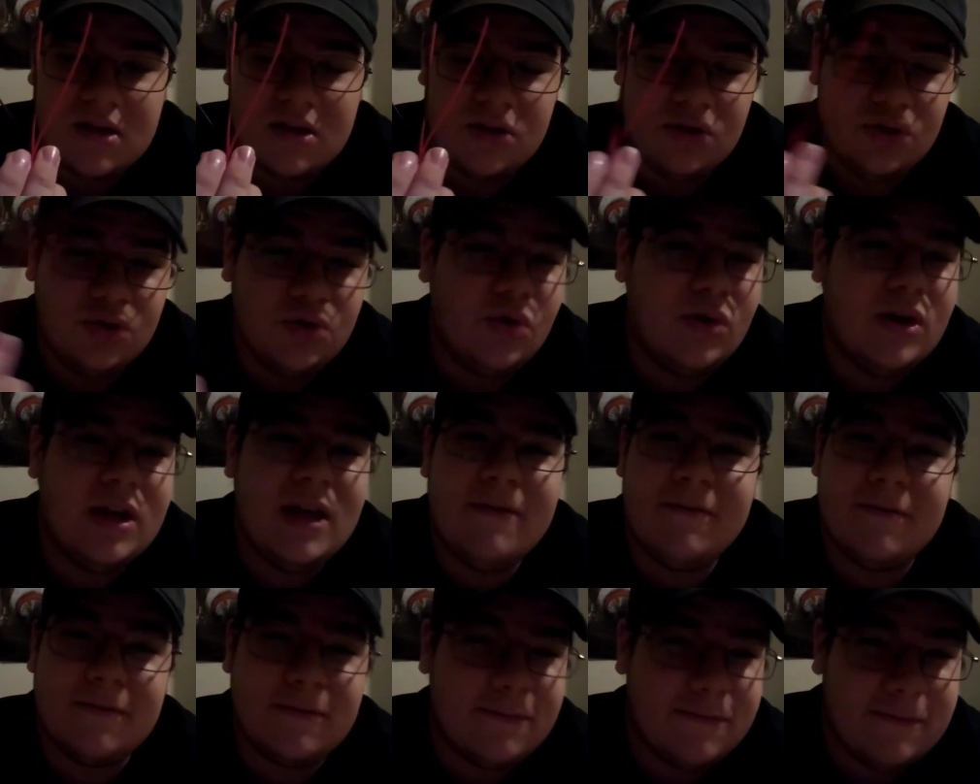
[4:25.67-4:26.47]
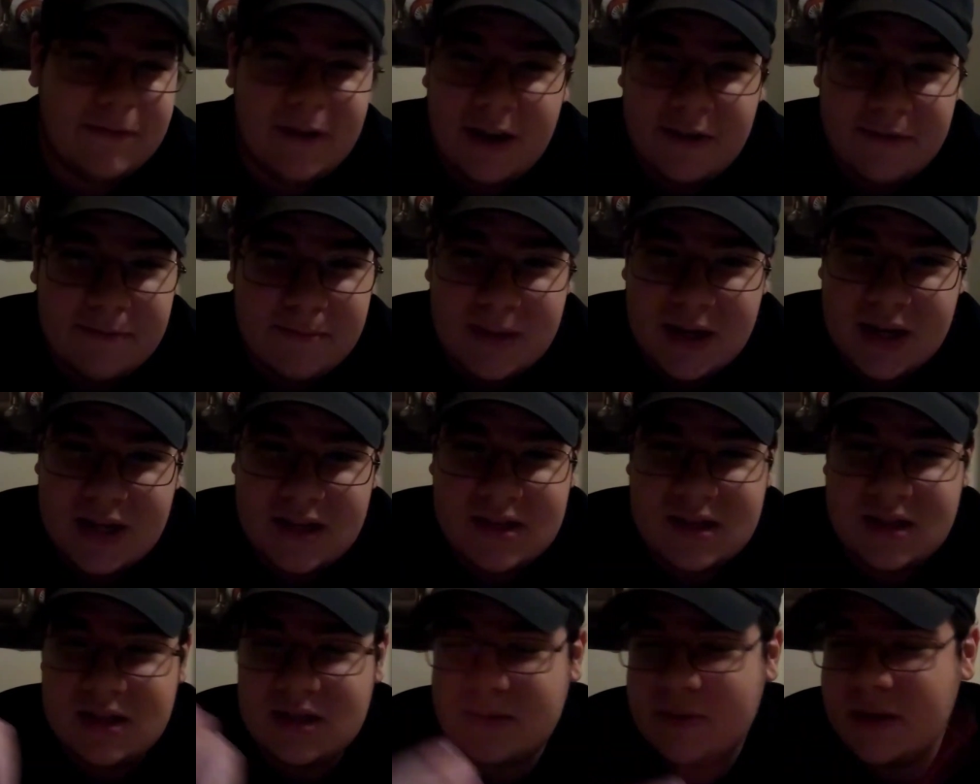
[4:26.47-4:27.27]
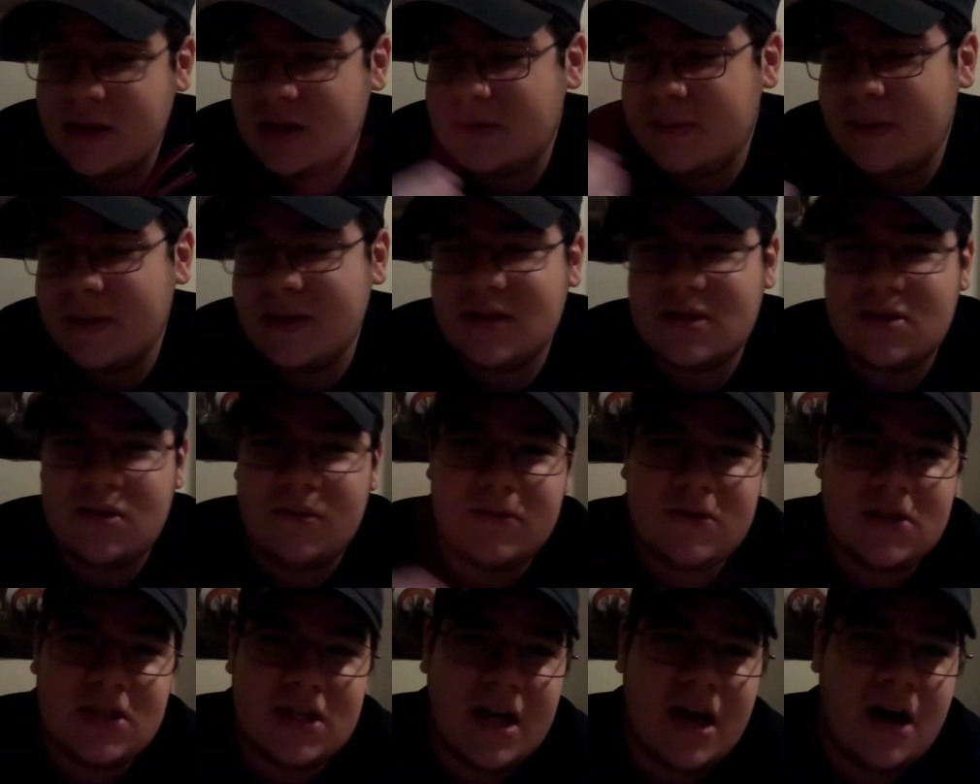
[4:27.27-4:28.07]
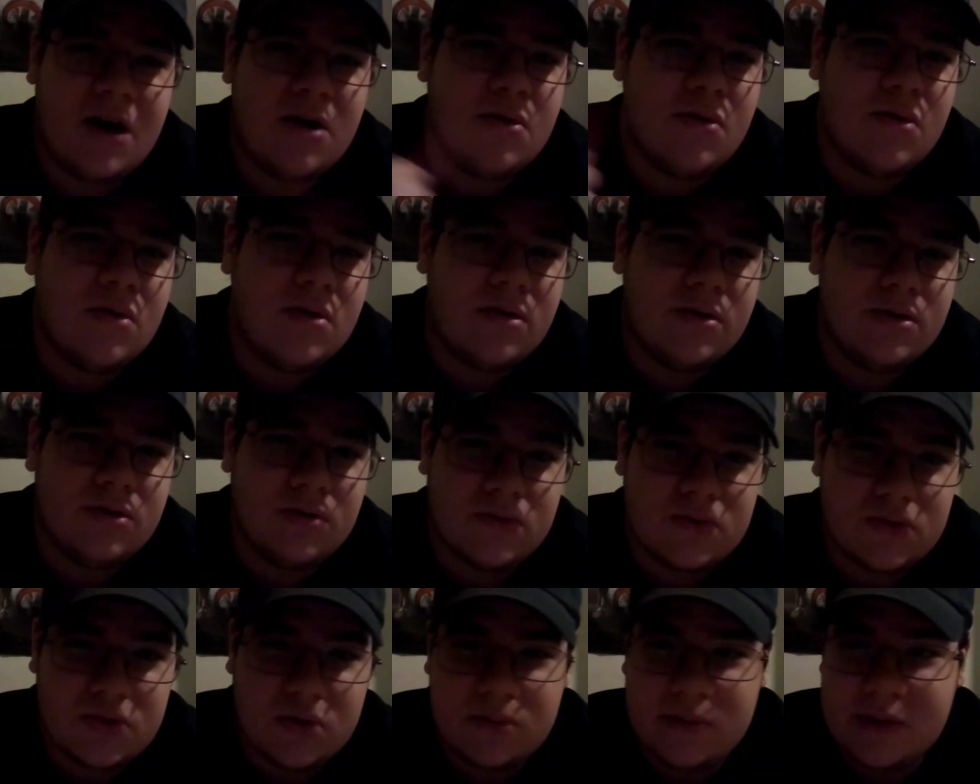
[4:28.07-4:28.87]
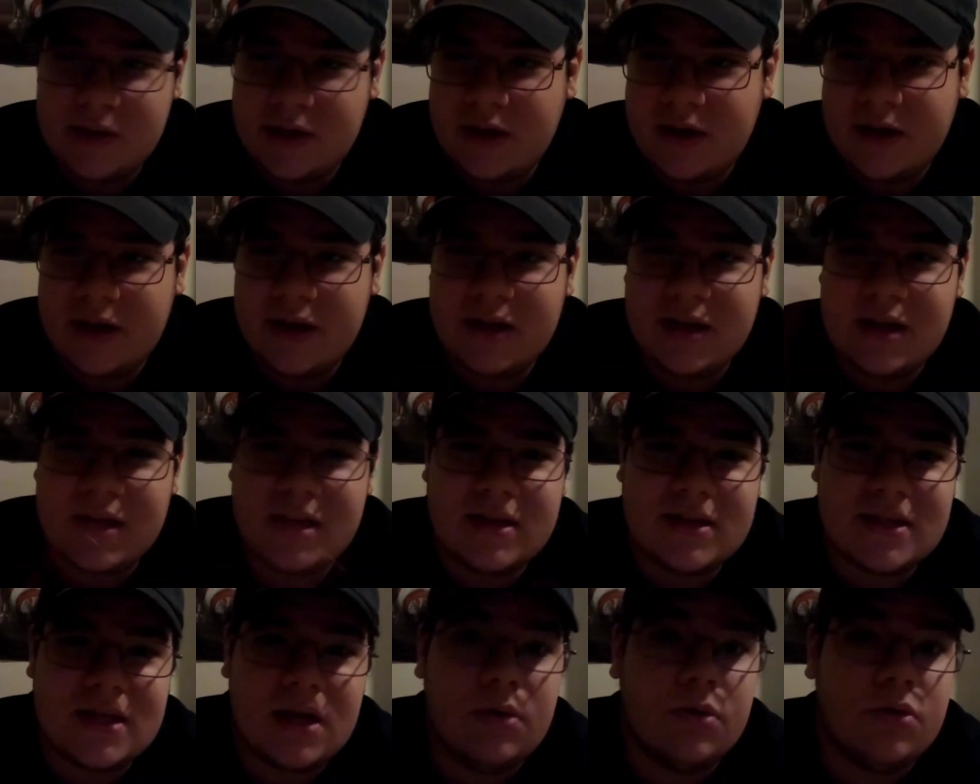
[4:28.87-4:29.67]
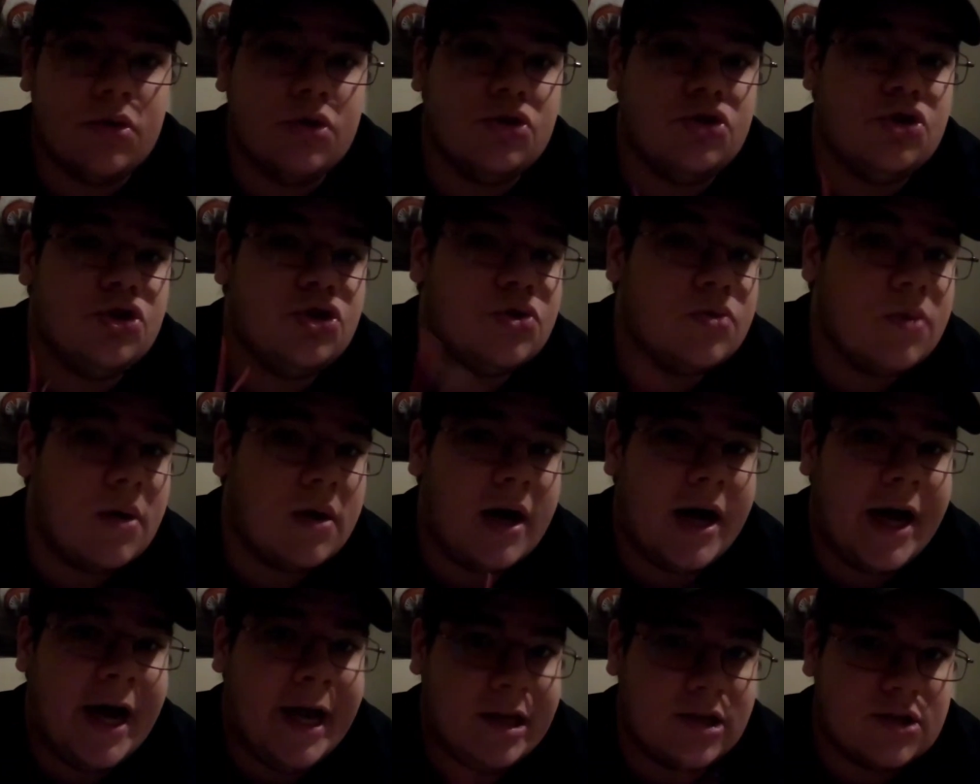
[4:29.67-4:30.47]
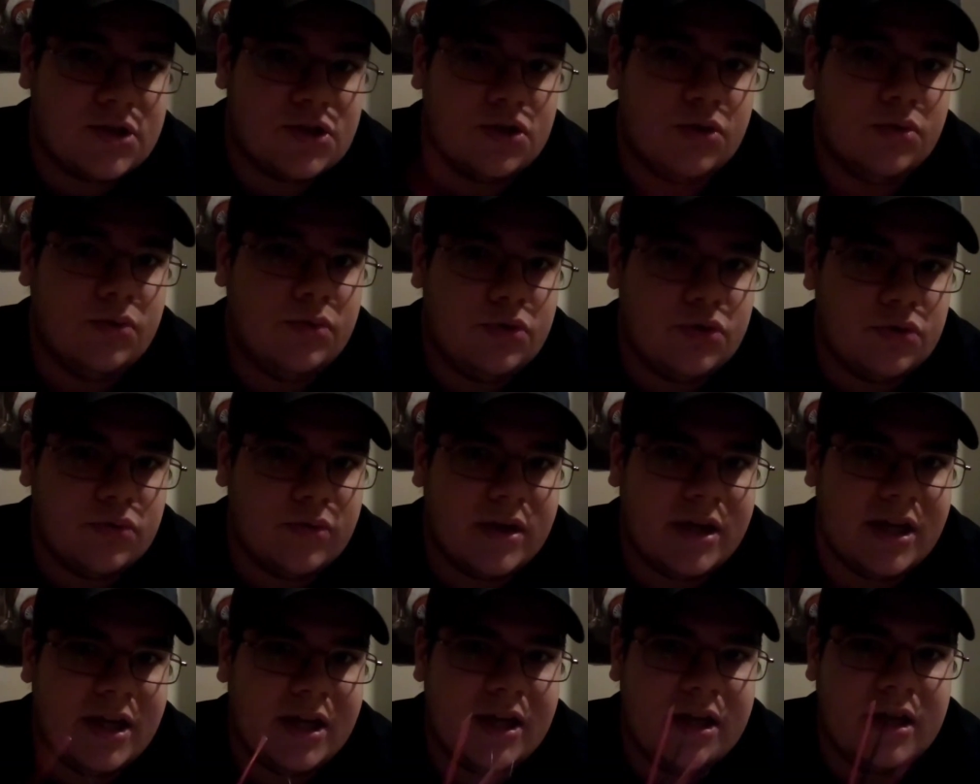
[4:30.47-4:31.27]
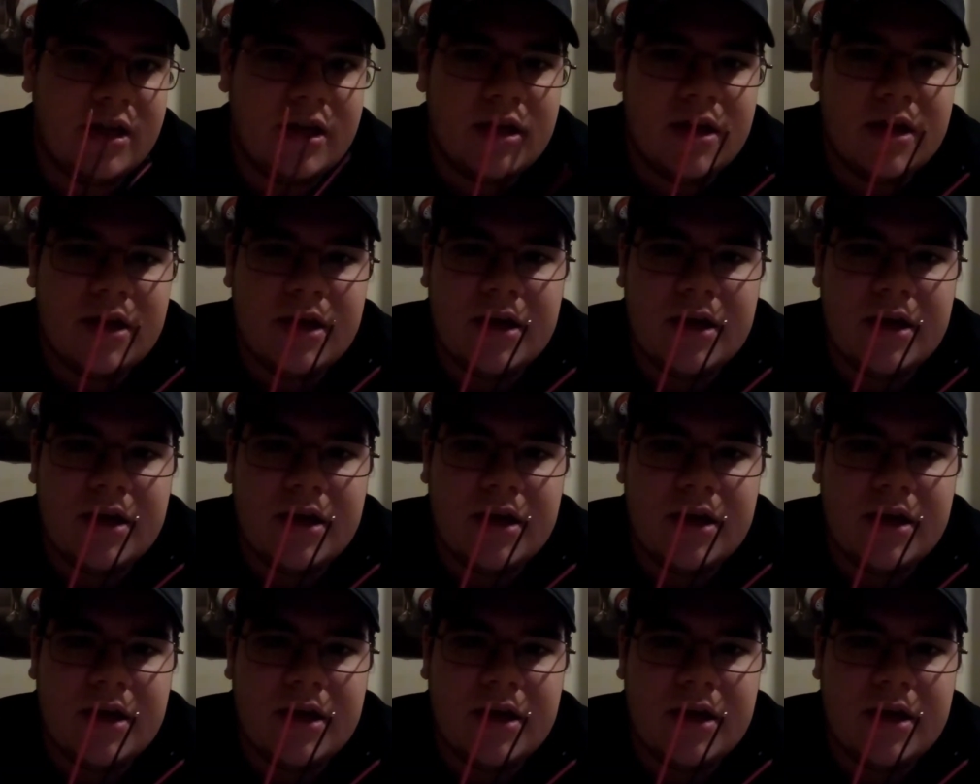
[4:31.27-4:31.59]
Not even 5 minutes. It depends obviously how hot your soldering iron is, how good you are at soldering.